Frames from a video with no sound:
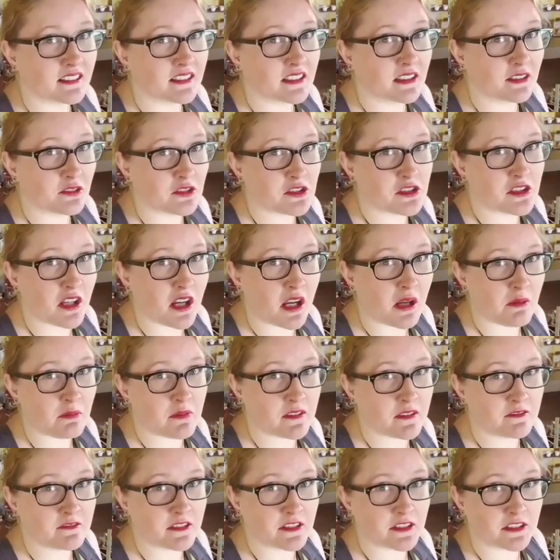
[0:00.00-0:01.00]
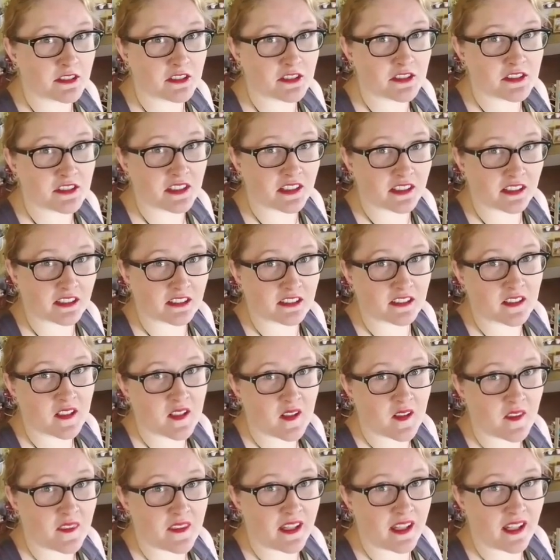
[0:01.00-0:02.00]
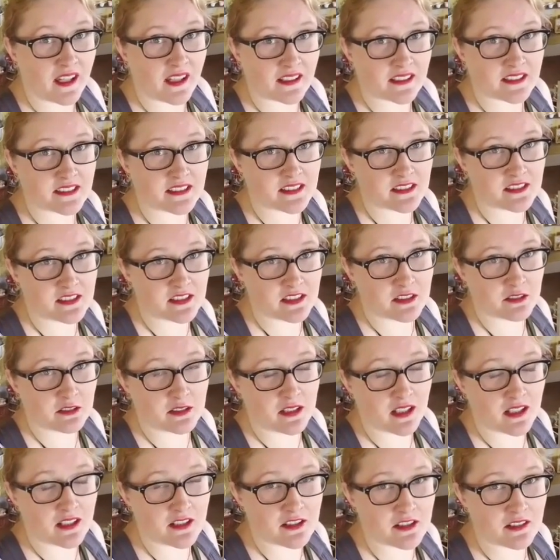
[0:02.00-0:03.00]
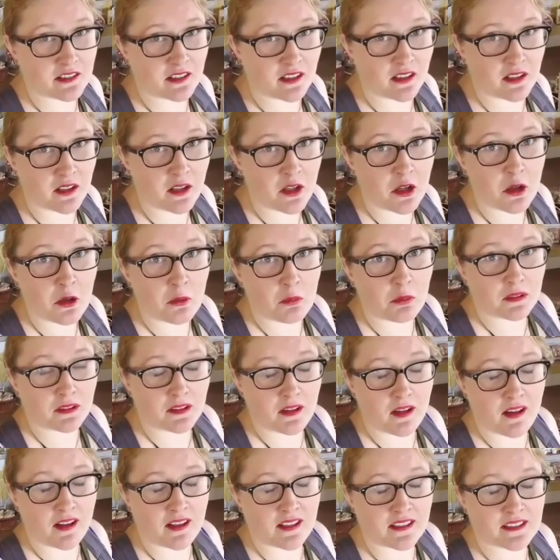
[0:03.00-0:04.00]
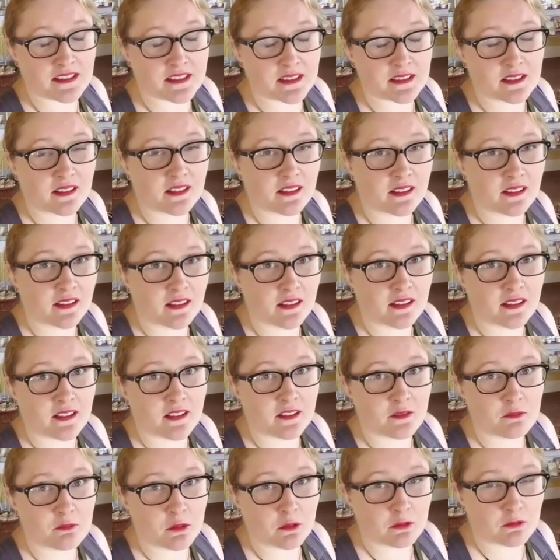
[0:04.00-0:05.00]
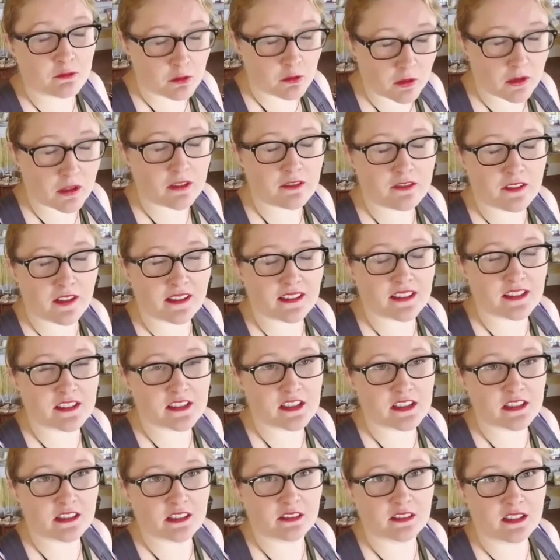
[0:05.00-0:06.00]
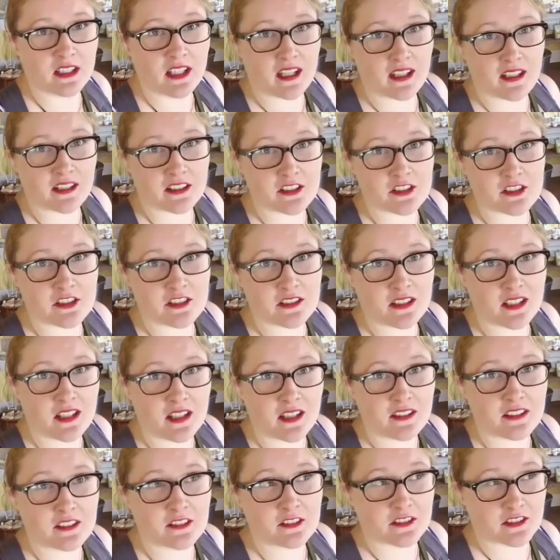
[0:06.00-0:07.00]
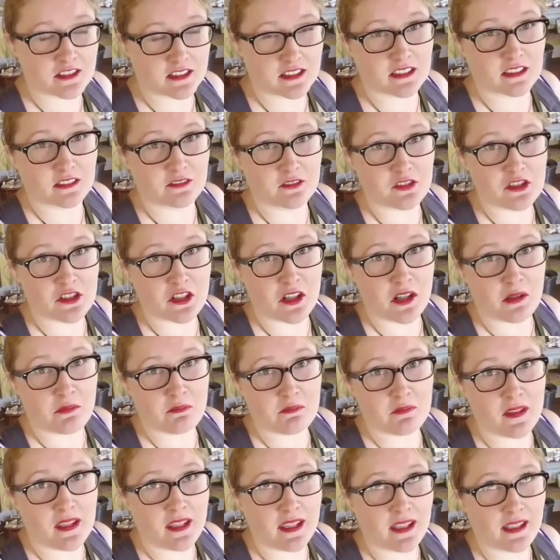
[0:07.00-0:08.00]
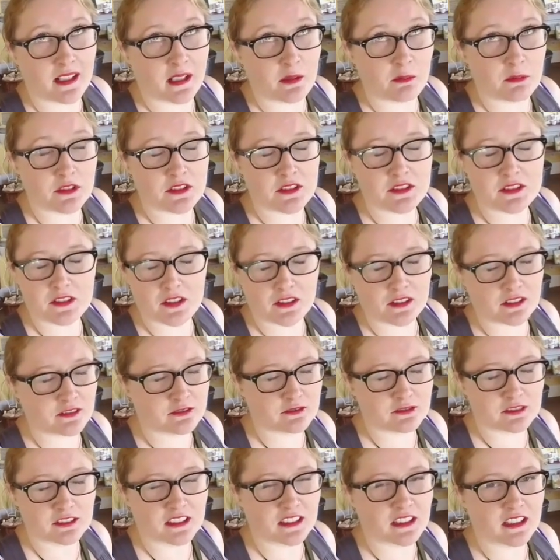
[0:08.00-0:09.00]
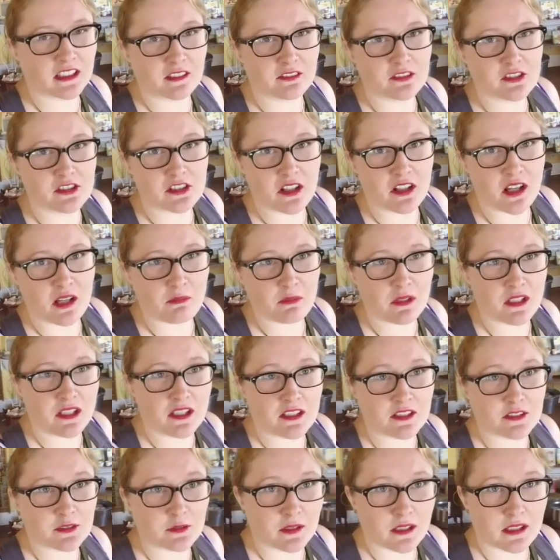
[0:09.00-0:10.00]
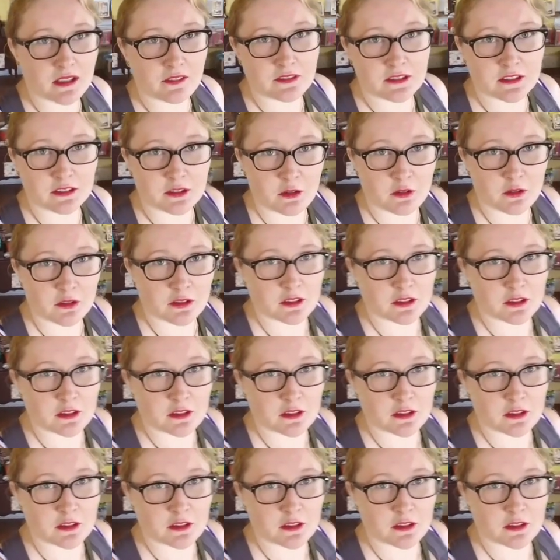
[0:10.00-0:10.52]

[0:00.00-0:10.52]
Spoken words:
gift shop, the visitor center that has the geocache in it. But guys, before I find the geocache, there's a gift shop. And I'm a sucker for a gift shop, so I have to go